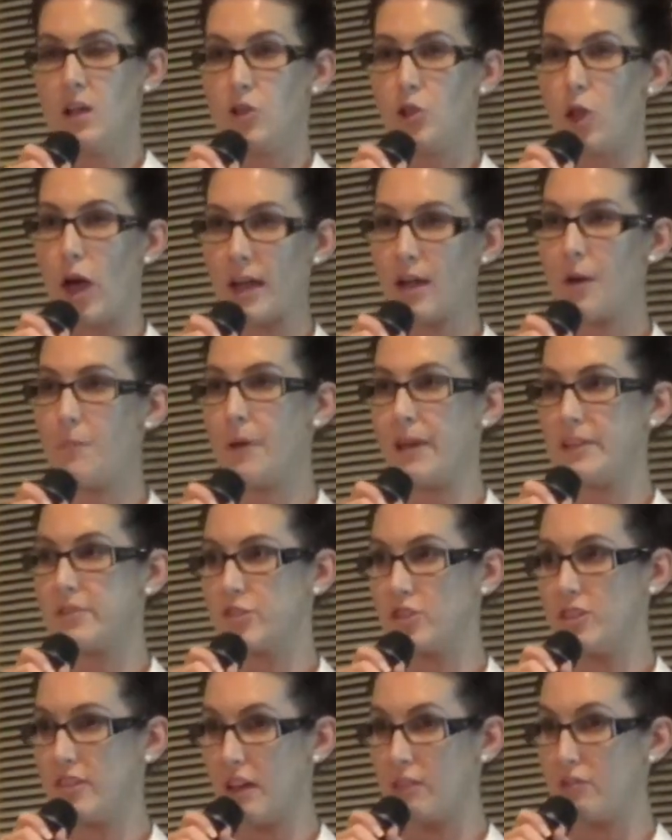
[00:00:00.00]
like I
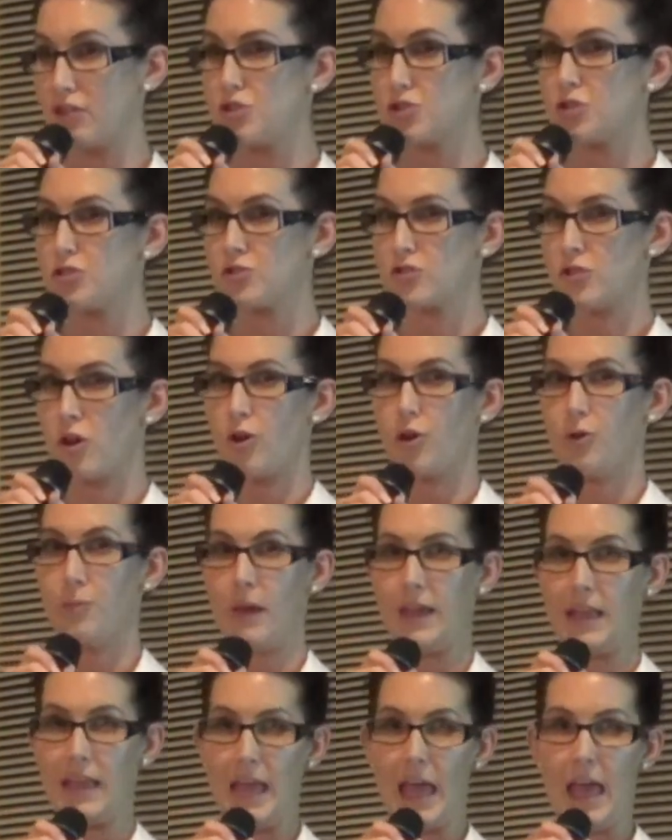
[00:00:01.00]
mentioned, there is so
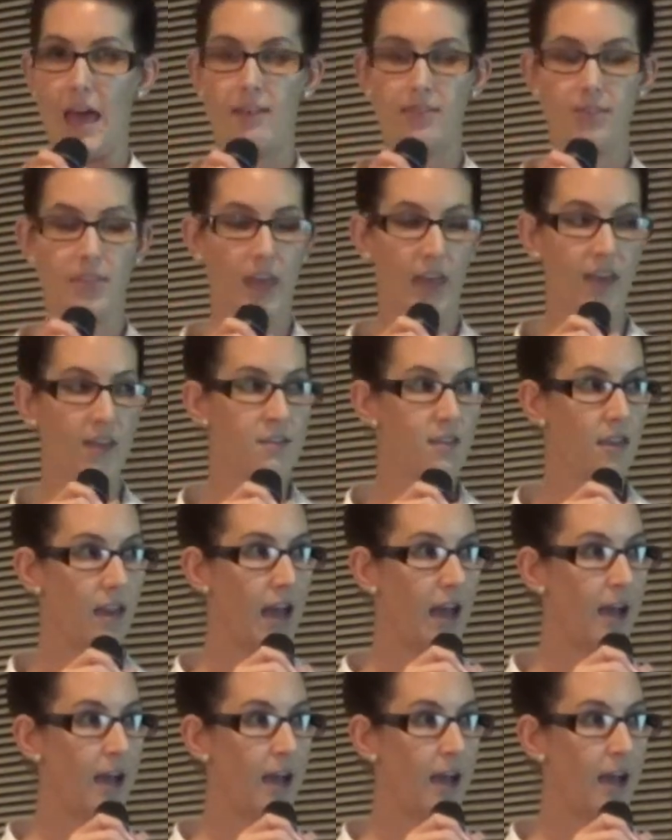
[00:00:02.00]
many out there.